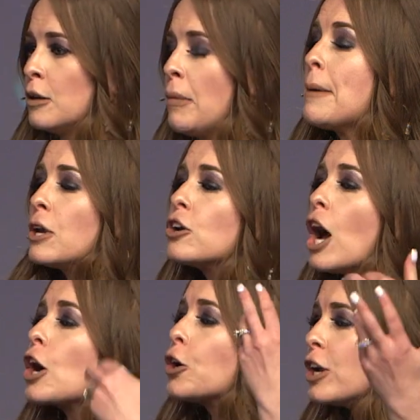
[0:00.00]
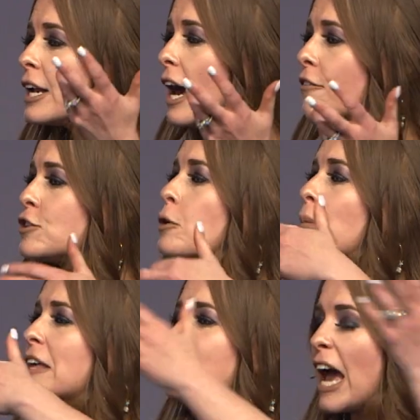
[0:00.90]
Maybe you're not good enough to
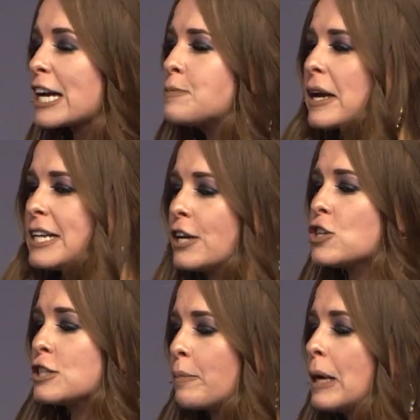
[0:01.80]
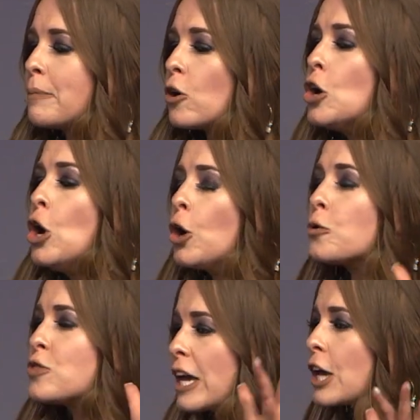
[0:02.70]
meet the expectations of people who
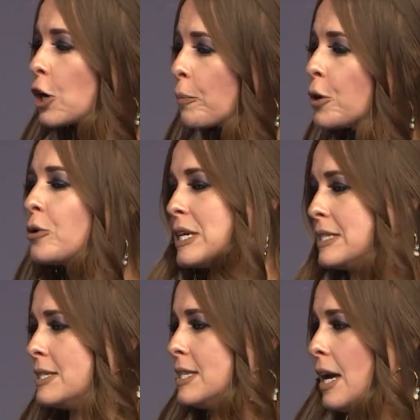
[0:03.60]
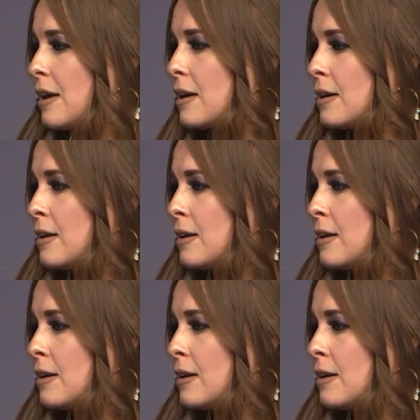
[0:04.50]
think your poo doesn't stink.